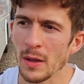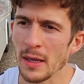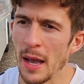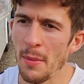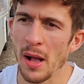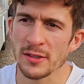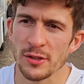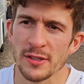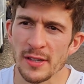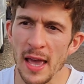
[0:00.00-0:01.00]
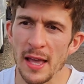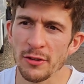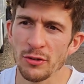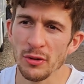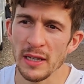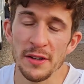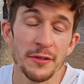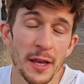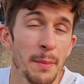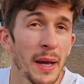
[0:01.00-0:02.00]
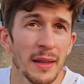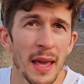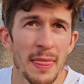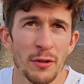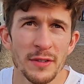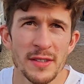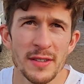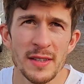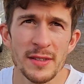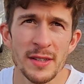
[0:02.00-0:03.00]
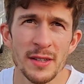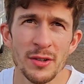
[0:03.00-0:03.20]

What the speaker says: I'm also sad to leave them by the end of the season,